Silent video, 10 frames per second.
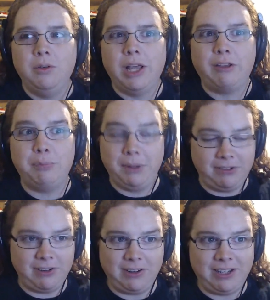
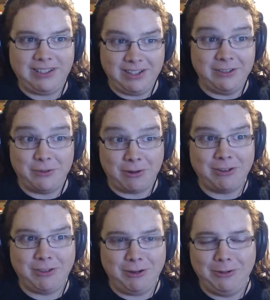explicitly didn't
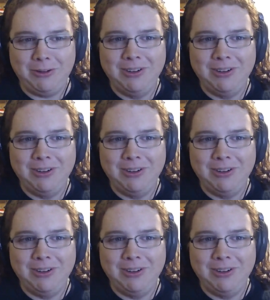trust you.